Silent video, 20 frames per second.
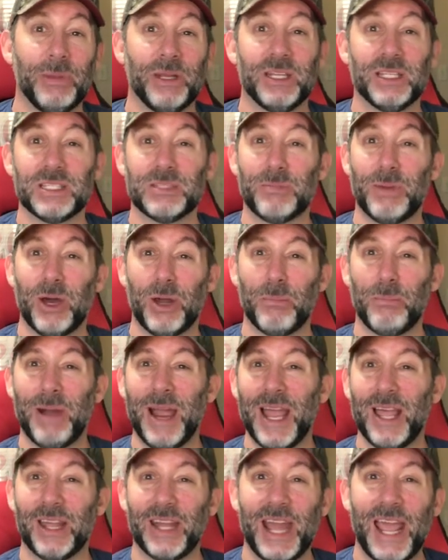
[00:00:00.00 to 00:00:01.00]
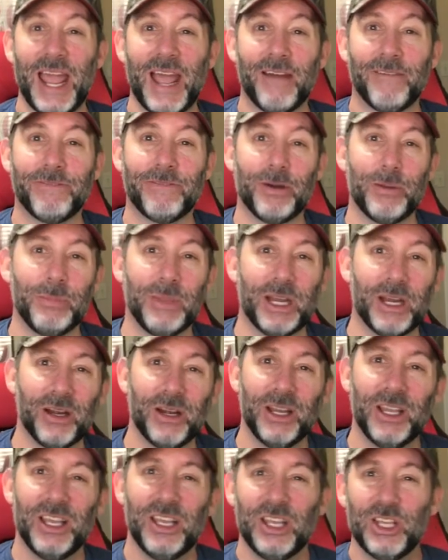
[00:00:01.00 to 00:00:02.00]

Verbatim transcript: And it's about 1.5 miles from there.